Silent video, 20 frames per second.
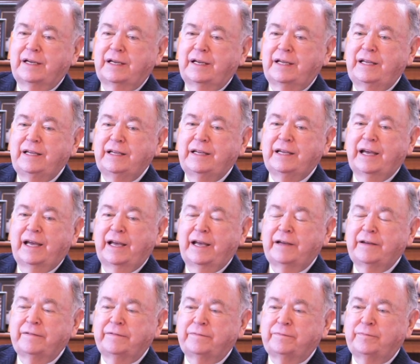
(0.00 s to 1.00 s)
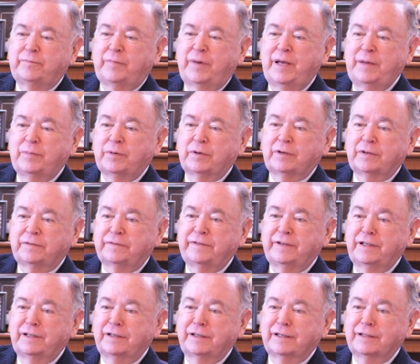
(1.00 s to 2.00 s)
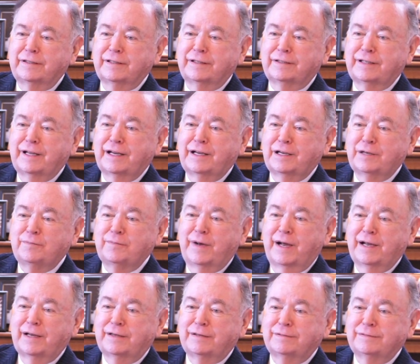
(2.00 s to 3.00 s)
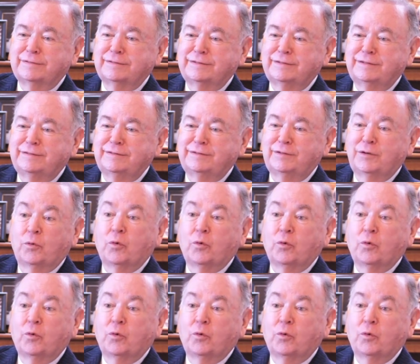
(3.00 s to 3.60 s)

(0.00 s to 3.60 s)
He gave people a feeling that they could make the